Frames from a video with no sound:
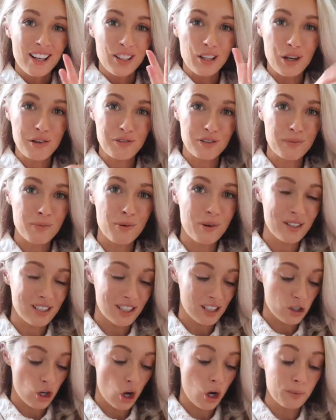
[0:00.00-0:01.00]
go for a
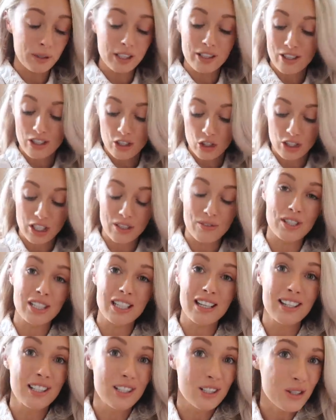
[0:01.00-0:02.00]
pointed toe because it just gives
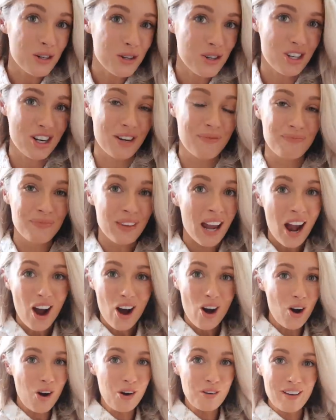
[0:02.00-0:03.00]
the illusion
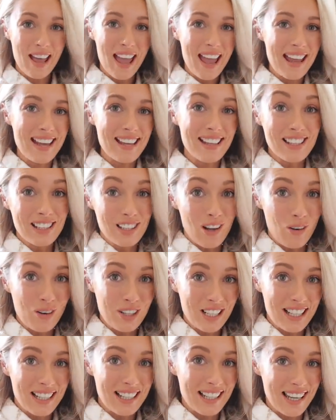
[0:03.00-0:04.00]
of a
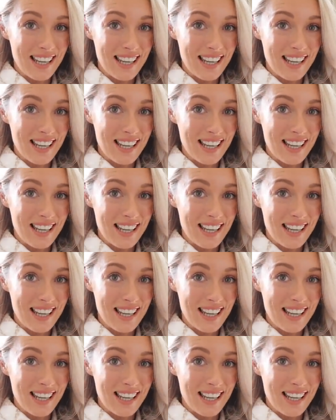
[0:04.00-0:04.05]
longer